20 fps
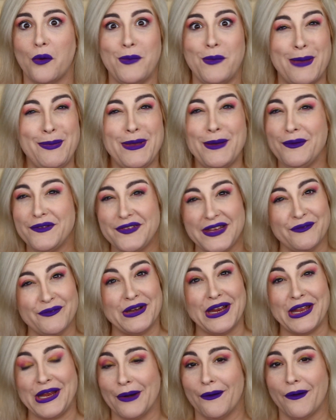Maybe it was even
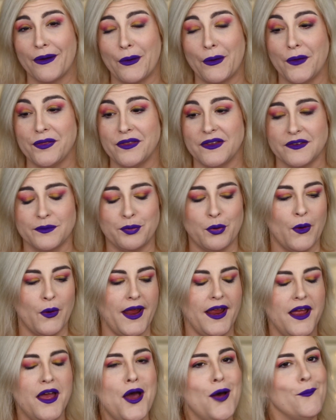a year ago at this
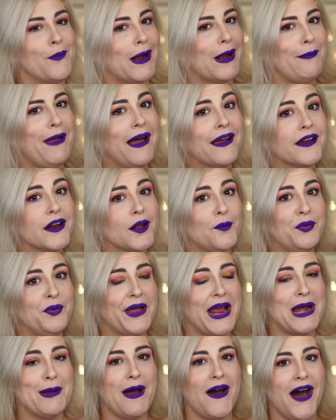point, but I'm not gonna
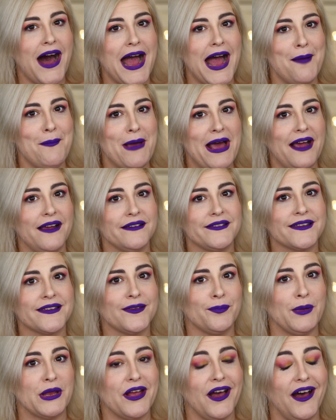complain about eye
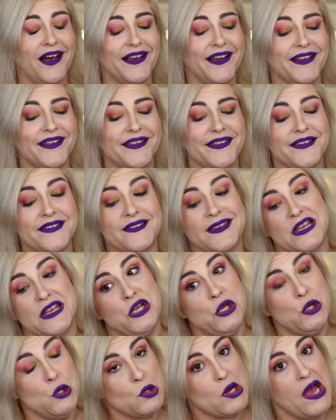masks because
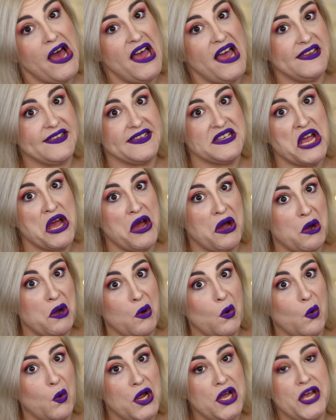you guys
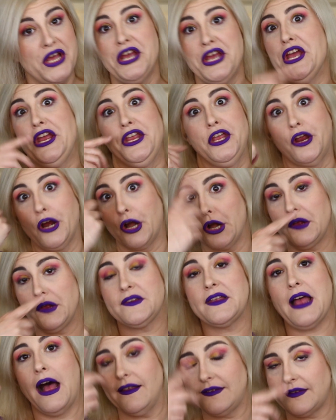know your girl's
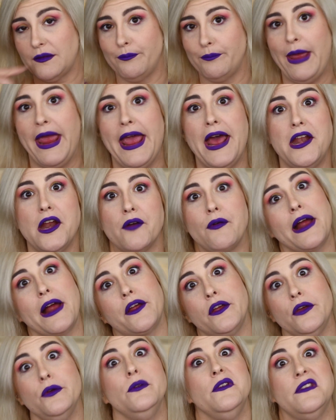got some panda
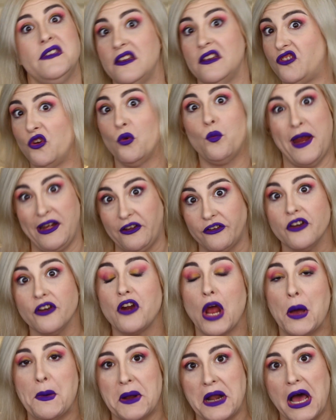raccoon situation
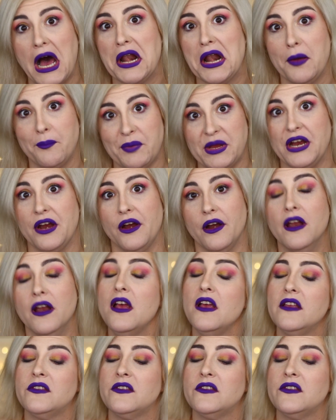going on up here.